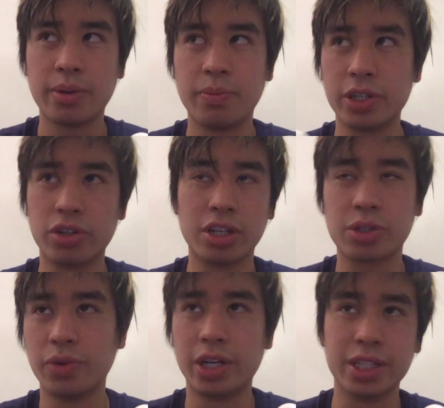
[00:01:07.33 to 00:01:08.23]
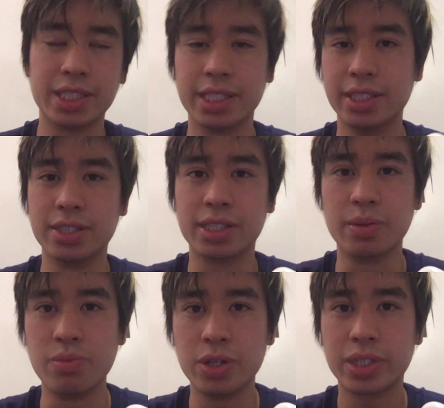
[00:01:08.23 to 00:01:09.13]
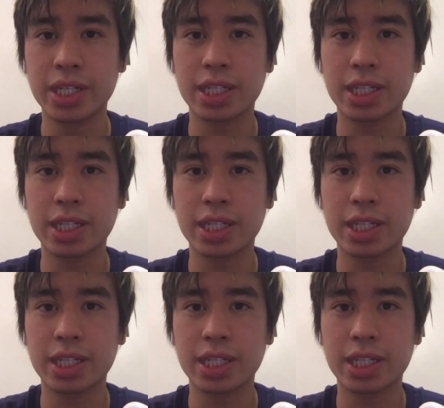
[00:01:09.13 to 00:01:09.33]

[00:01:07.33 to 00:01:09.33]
but you also want to listen to some music,